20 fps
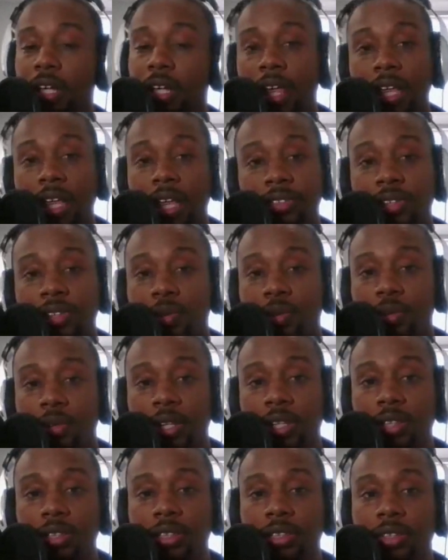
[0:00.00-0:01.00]
It's
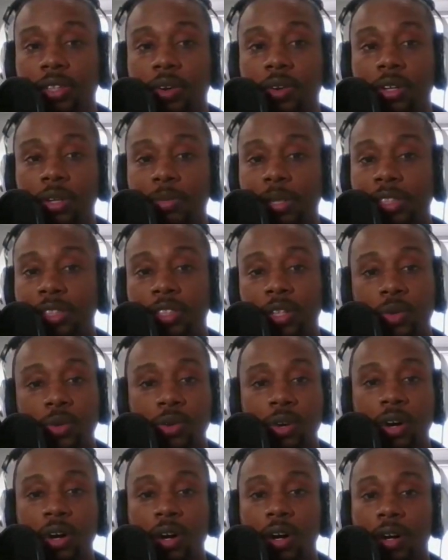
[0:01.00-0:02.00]
going to be
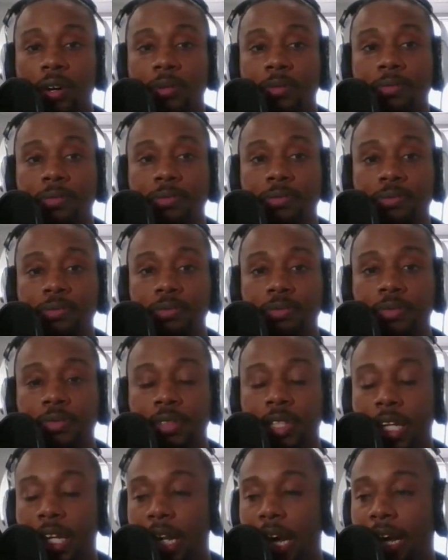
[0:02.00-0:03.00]
so hard
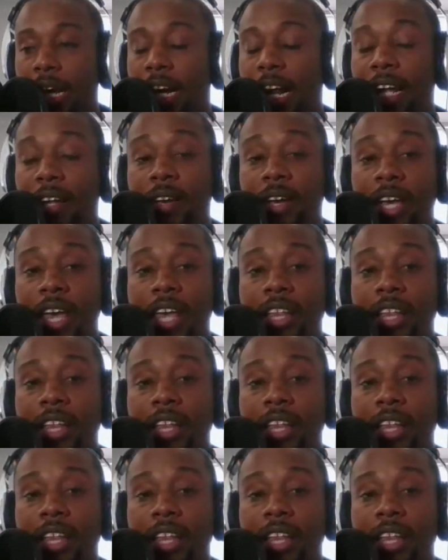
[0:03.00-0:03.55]
to get out of that.